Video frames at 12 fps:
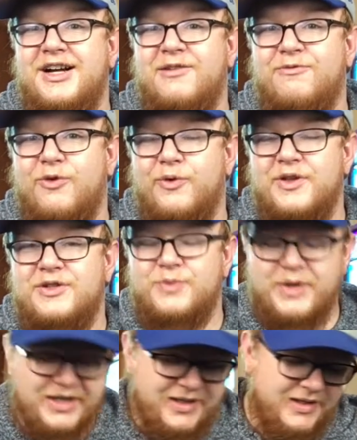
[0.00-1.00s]
for this
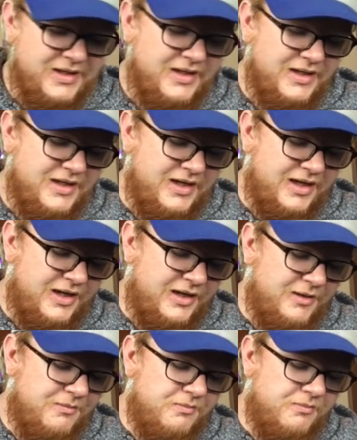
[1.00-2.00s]
week.
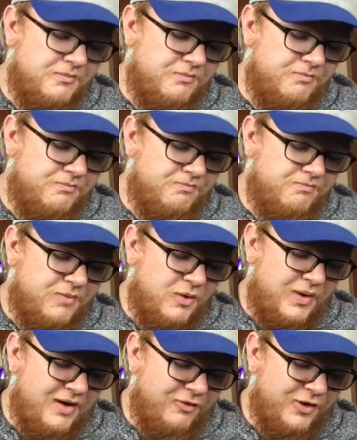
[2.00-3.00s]
But
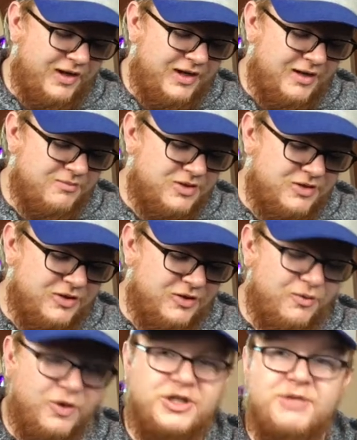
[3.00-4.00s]
whenever it comes to
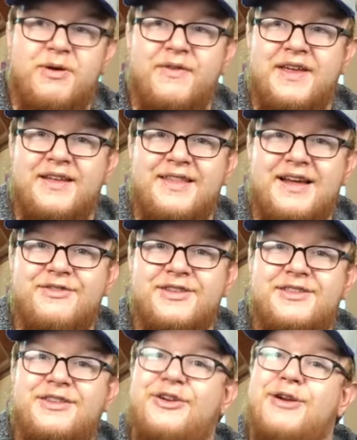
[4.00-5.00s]
worship on the
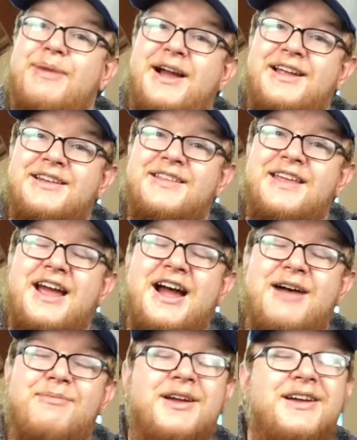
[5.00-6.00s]
11th, you go back into the
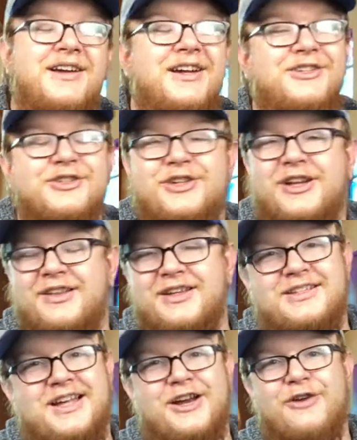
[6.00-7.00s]
app, it's just going to
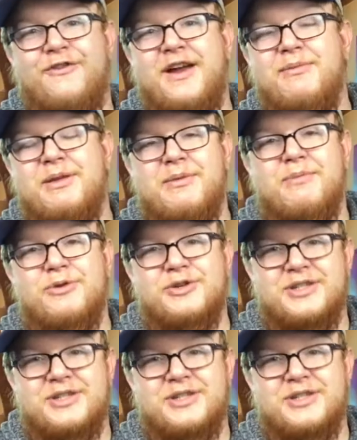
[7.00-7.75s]
list out your family members'